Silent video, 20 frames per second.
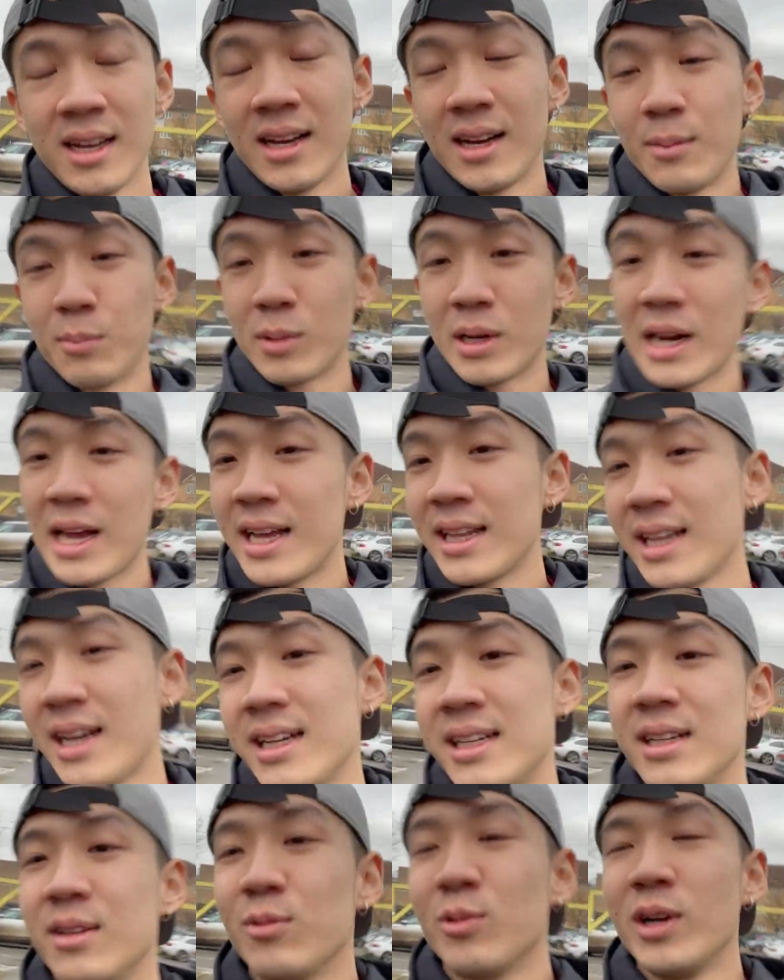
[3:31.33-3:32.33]
I'm glad that I
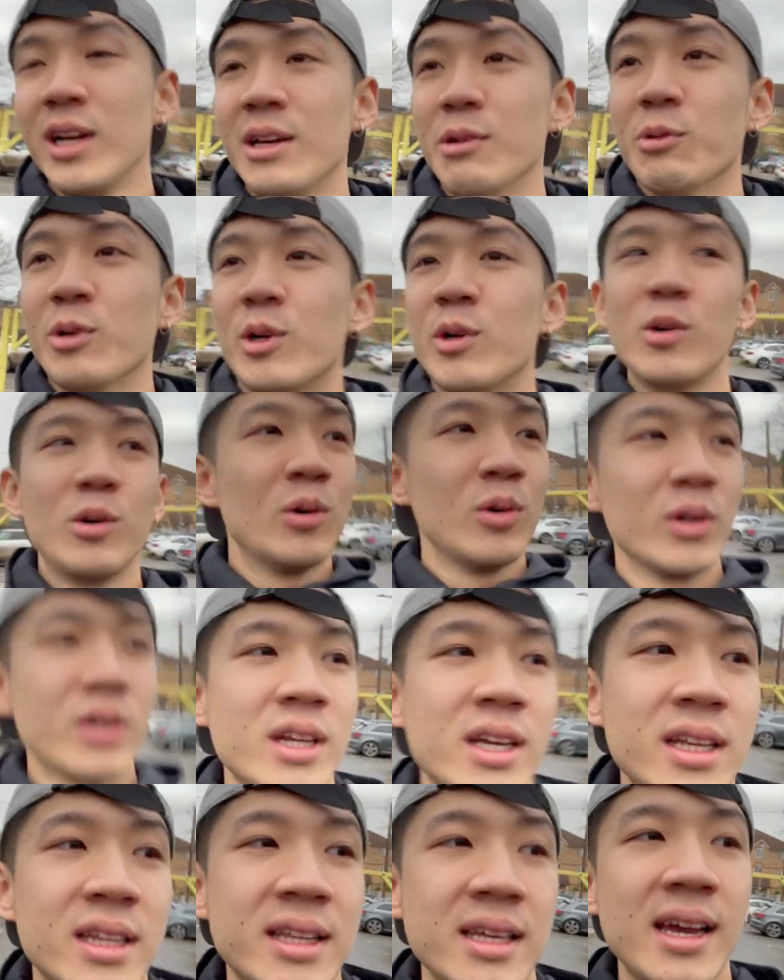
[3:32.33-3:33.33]
didn't really record
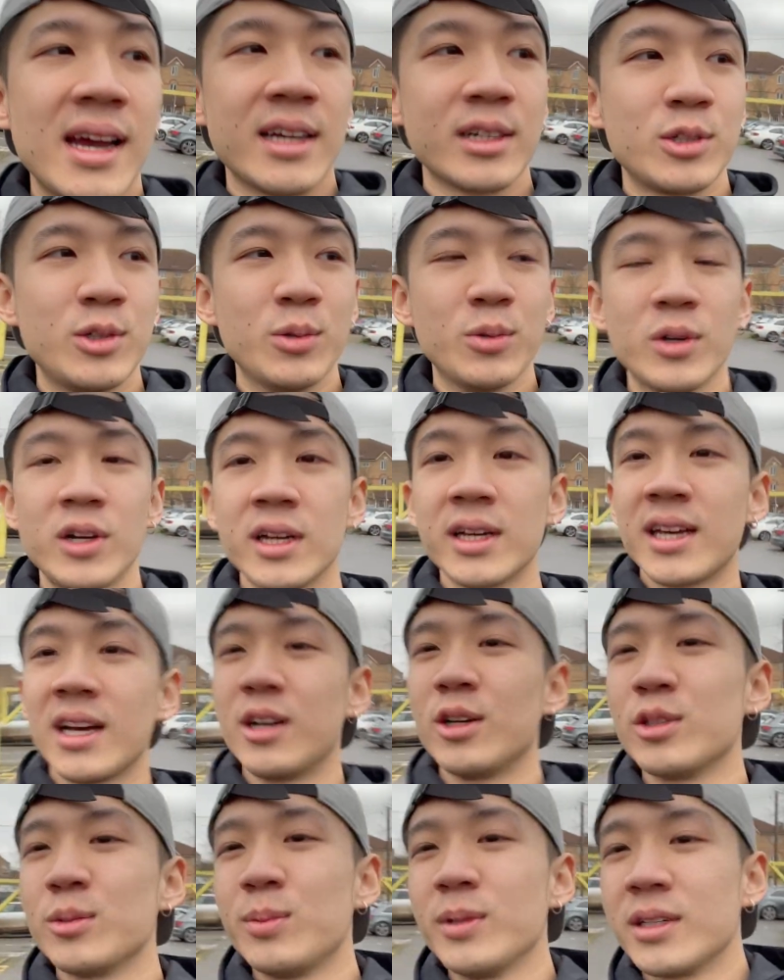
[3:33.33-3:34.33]
the actual
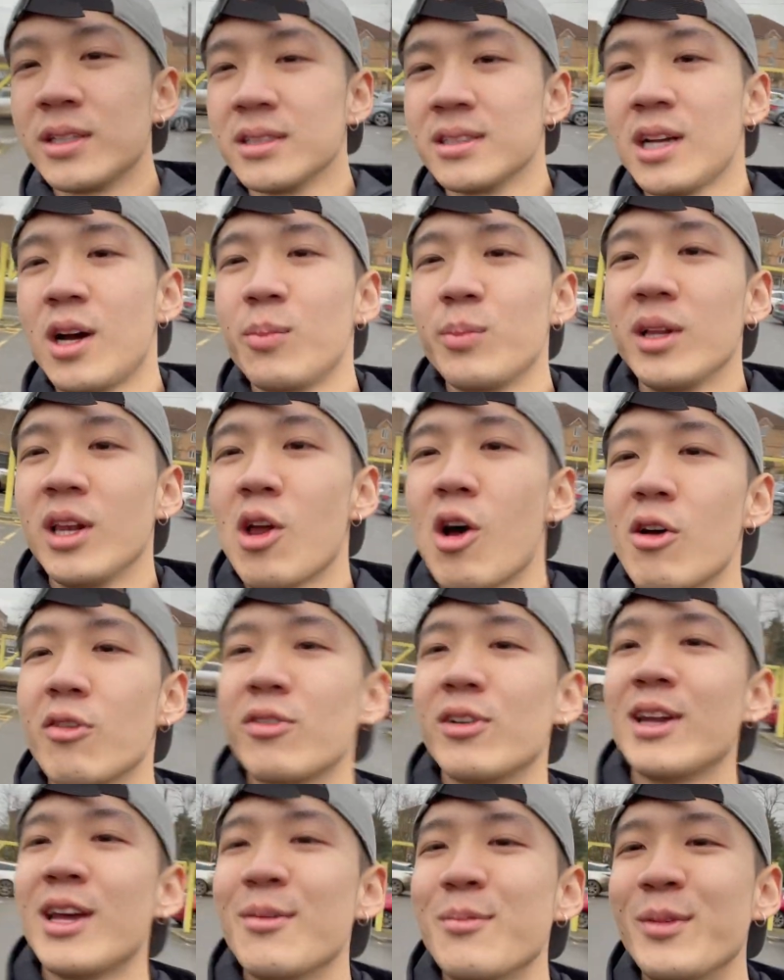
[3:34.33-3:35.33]
workouts because y'all be
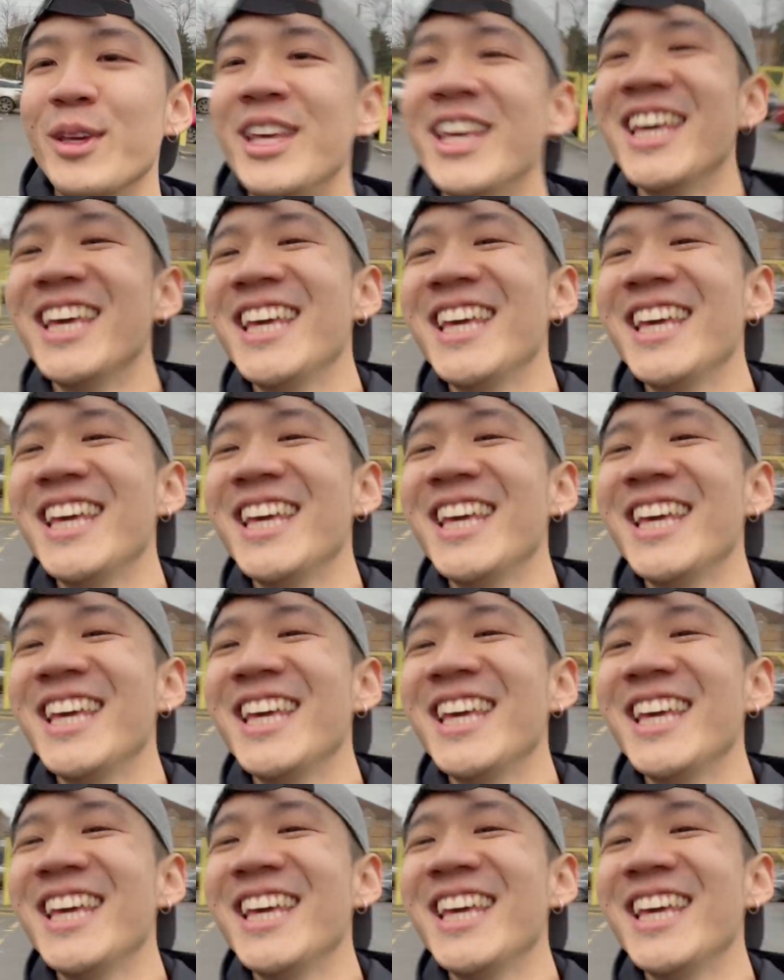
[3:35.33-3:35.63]
laughing at me.